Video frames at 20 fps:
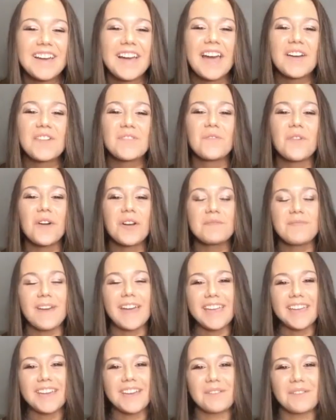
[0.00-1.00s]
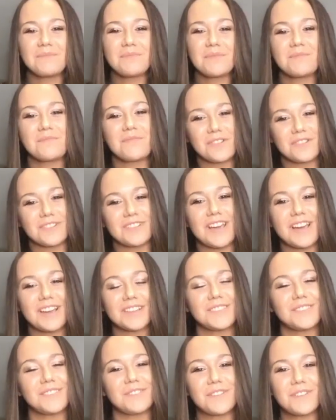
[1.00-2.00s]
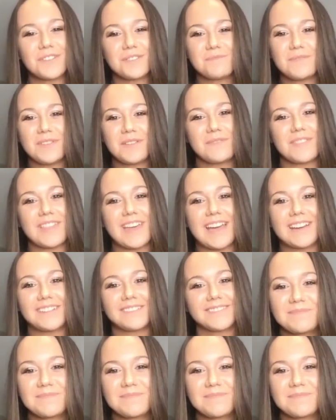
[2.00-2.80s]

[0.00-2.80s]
One makeup product you couldn't be without?